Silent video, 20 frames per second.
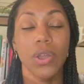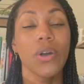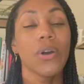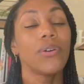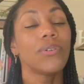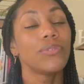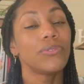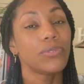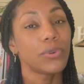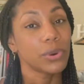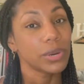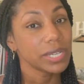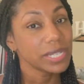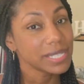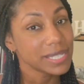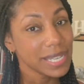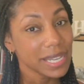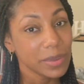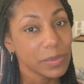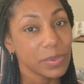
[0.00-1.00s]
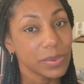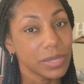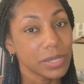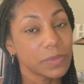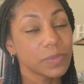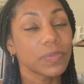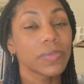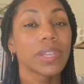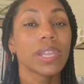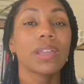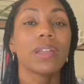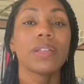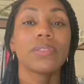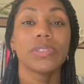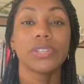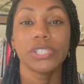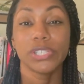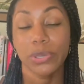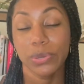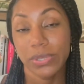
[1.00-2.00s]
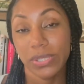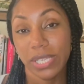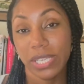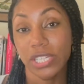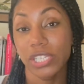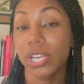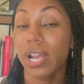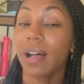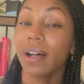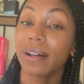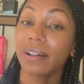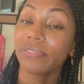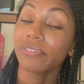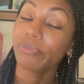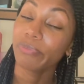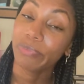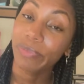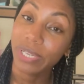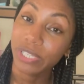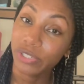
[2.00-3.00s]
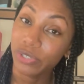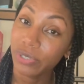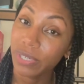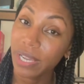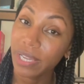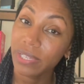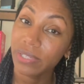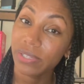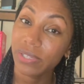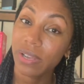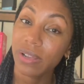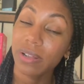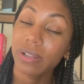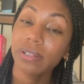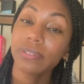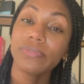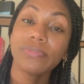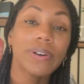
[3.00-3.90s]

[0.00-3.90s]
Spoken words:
For example, the dosage of metronidazole,